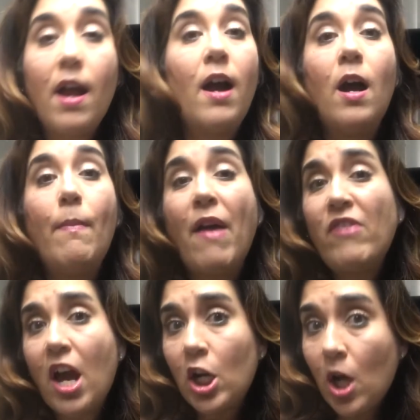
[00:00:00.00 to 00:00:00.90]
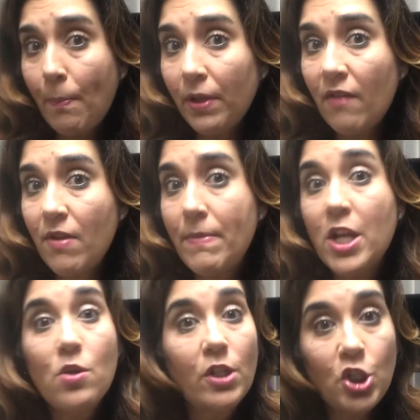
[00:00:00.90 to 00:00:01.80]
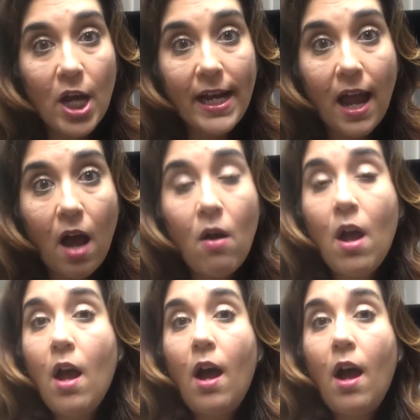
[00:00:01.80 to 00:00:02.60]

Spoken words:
I've got a couple of them that you can check out.